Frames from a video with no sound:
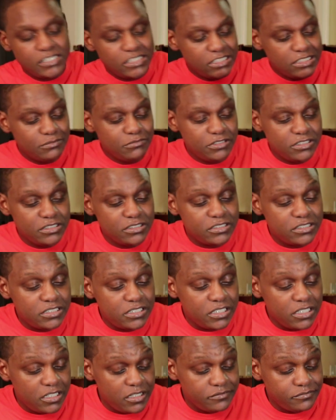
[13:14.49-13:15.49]
I'm just
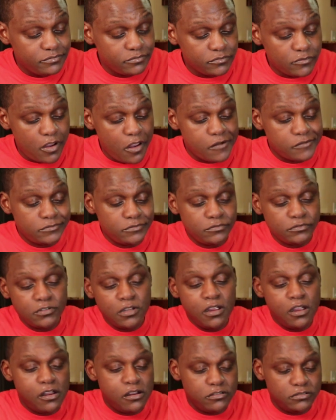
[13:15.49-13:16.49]
chilling.
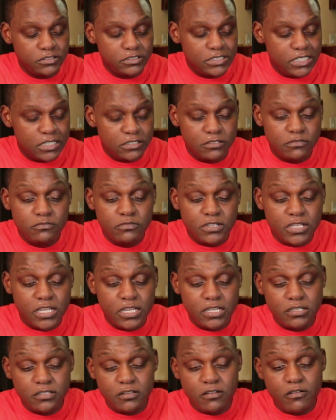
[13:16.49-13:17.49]
Oh, it got two
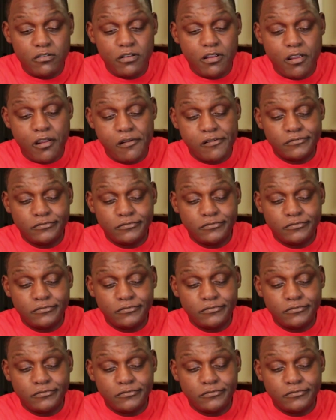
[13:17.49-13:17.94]
things on it.